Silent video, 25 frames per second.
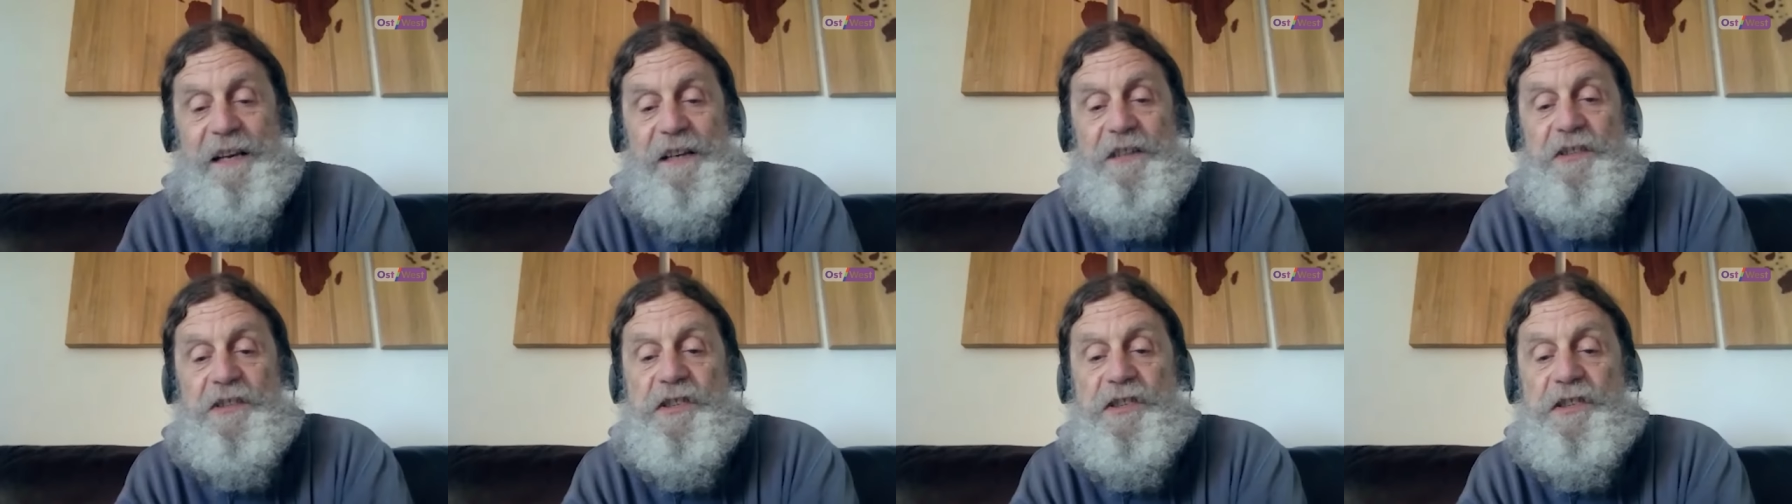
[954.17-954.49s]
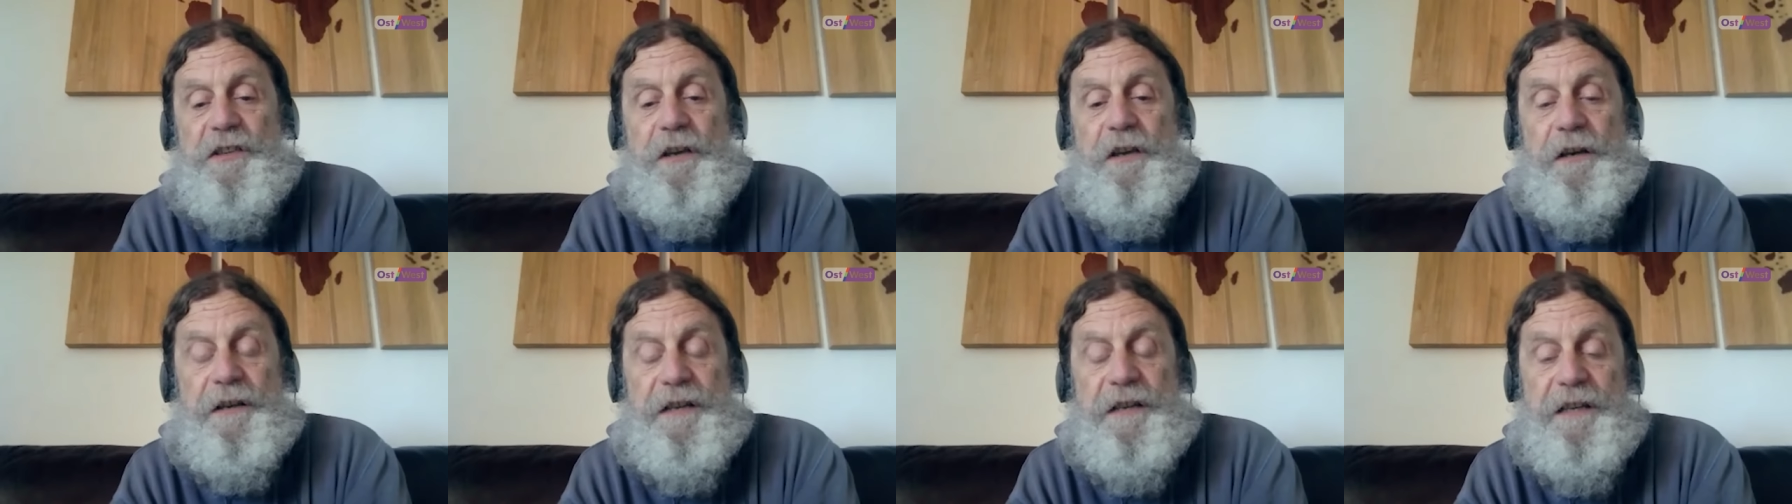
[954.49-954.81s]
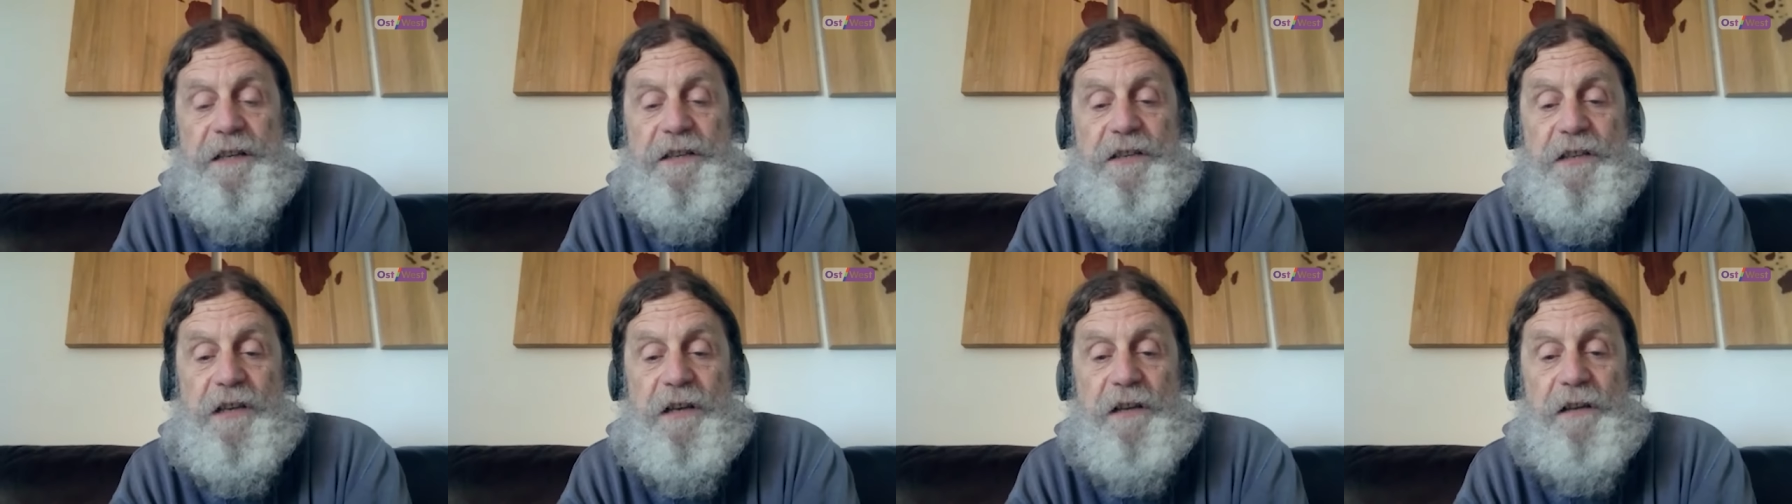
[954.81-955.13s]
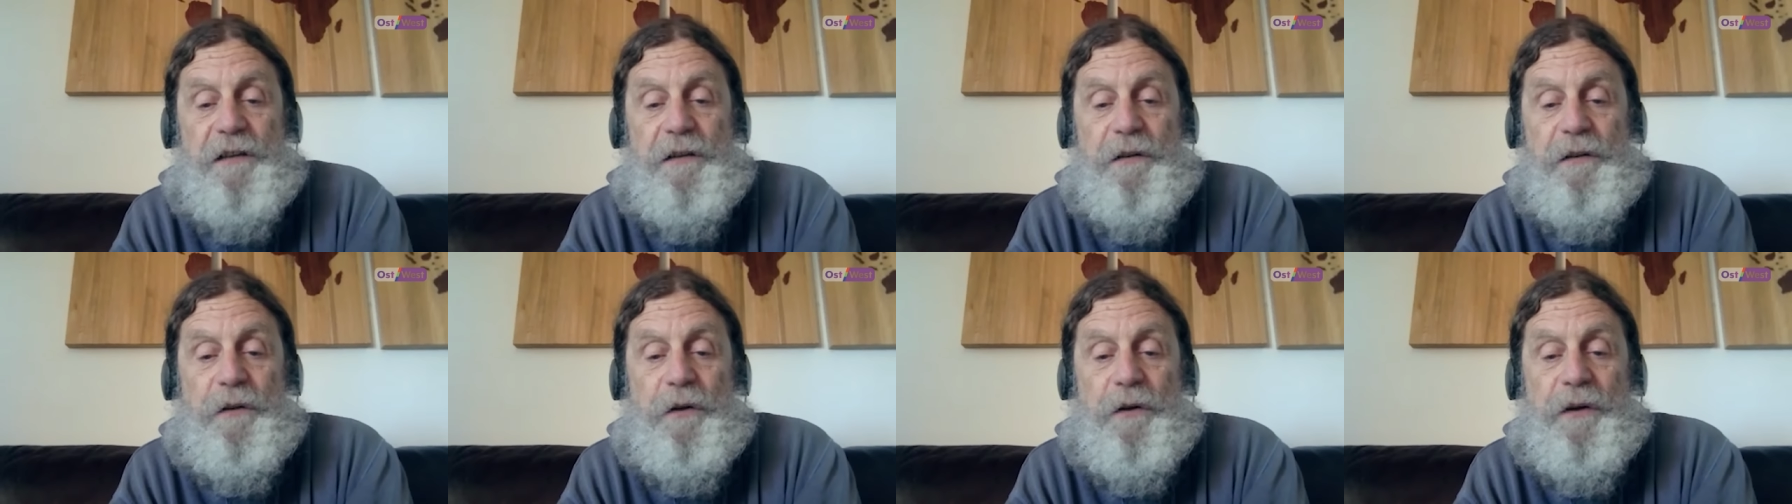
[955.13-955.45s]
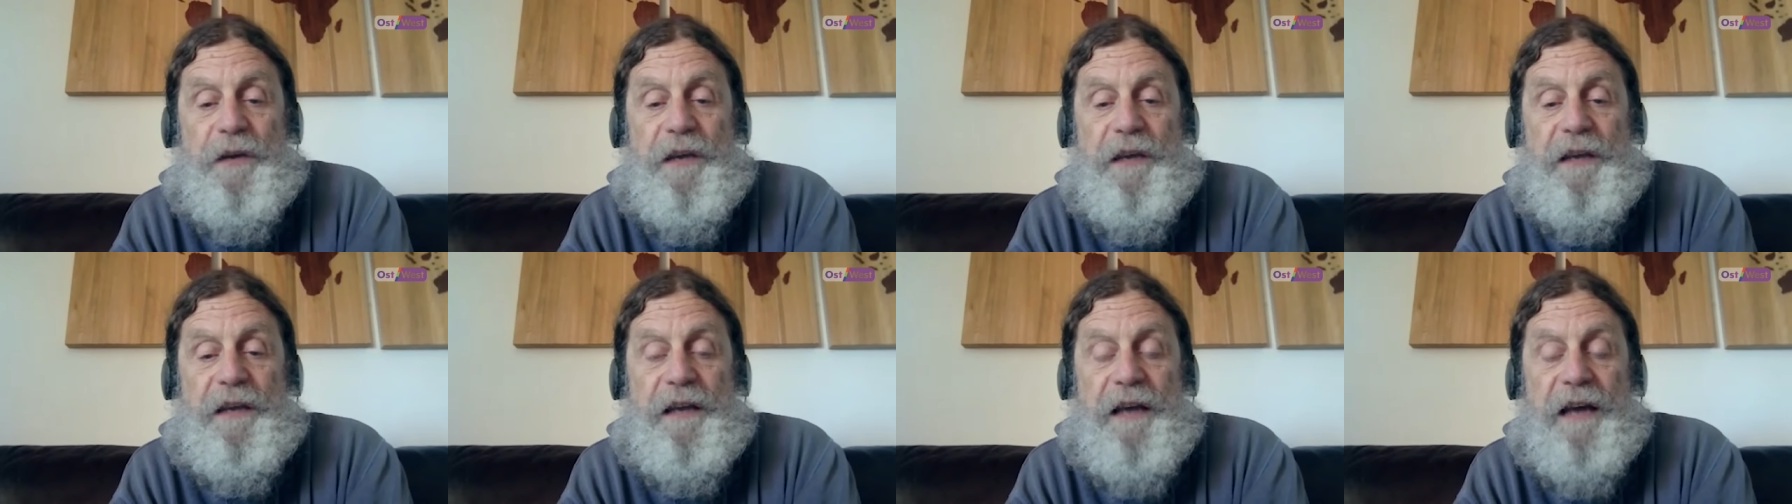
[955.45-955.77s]
studies
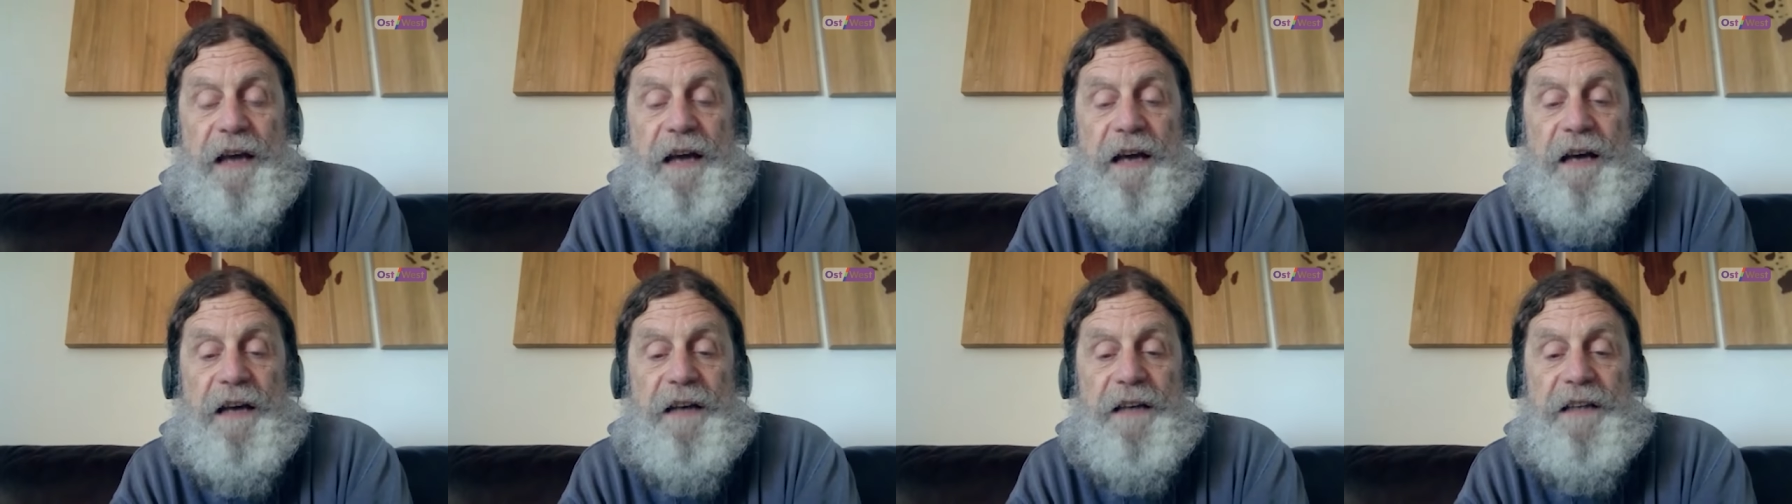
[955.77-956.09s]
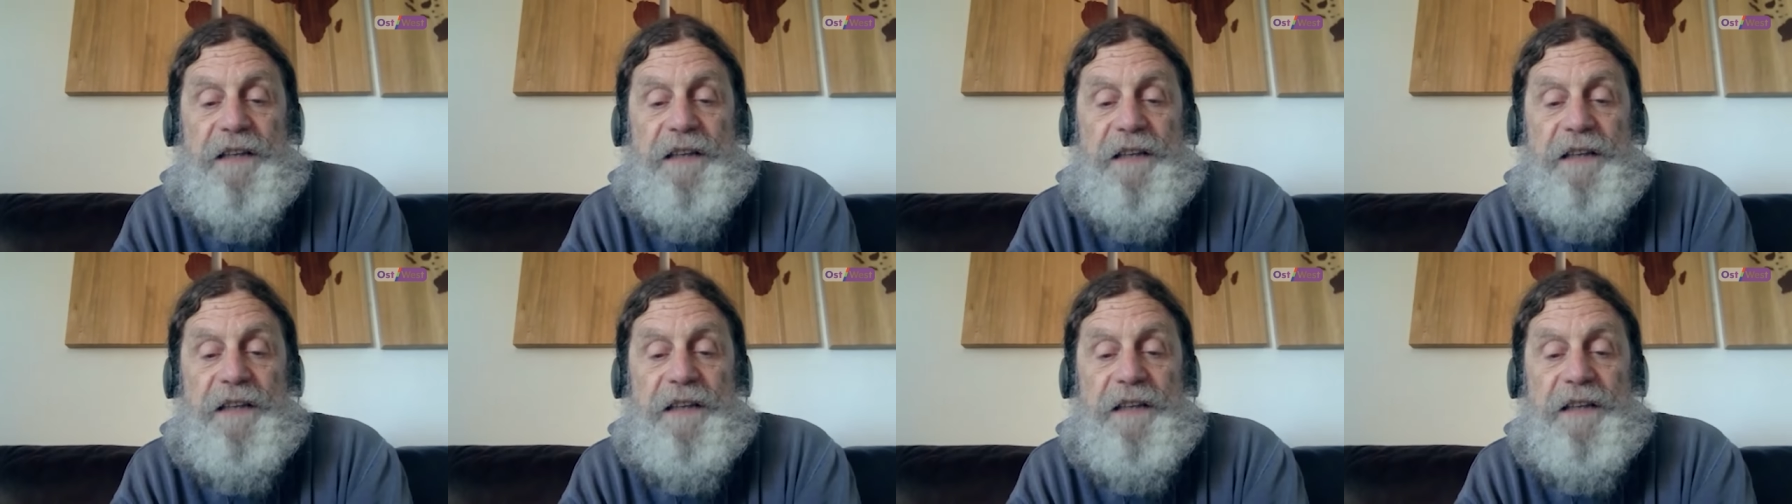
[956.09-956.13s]
looking at